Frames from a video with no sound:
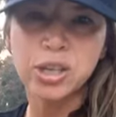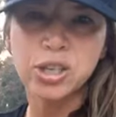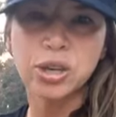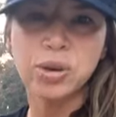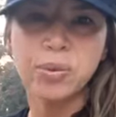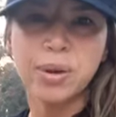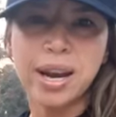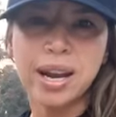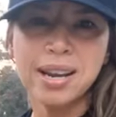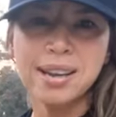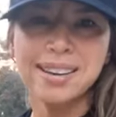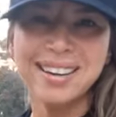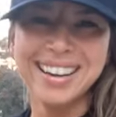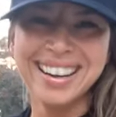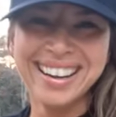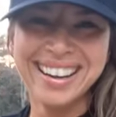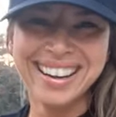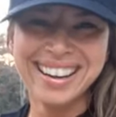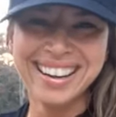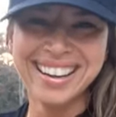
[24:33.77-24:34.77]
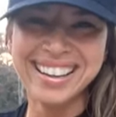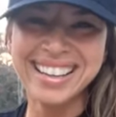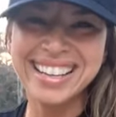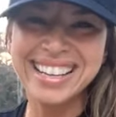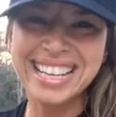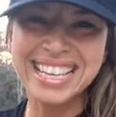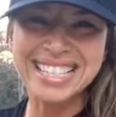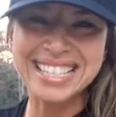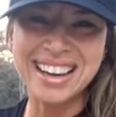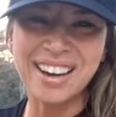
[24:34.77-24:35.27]
right?
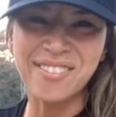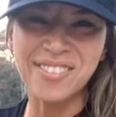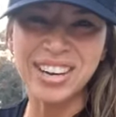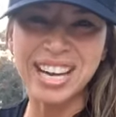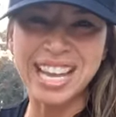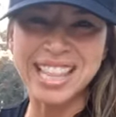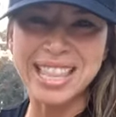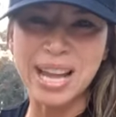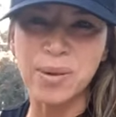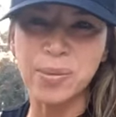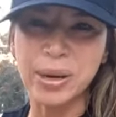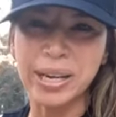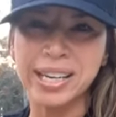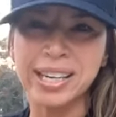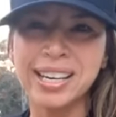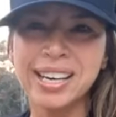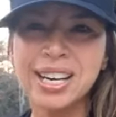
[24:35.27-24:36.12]
Let's not forget that one.